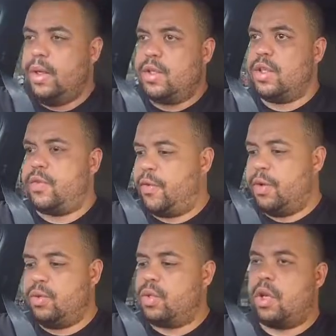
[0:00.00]
just
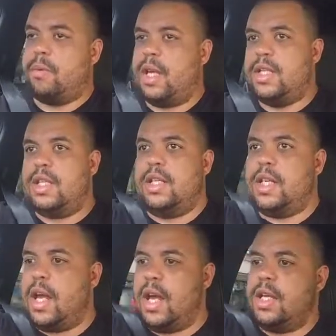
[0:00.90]
feels amazing in
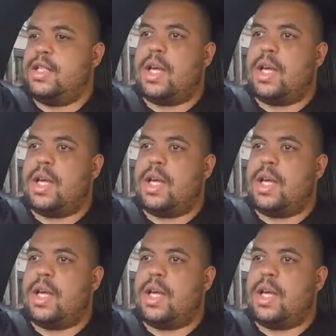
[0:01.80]
your hands.